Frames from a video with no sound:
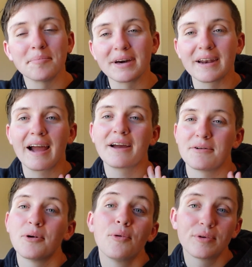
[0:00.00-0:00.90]
but I
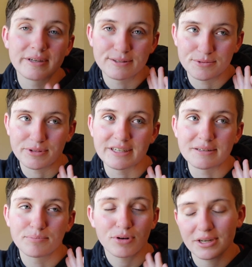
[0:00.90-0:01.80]
always
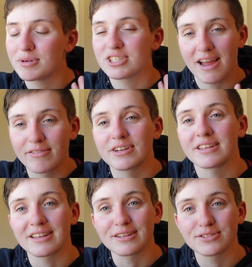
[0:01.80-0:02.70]
read pretty much
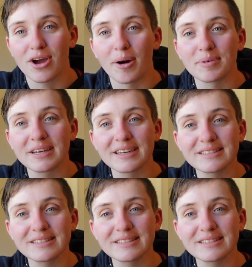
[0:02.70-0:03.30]
everything that's commented.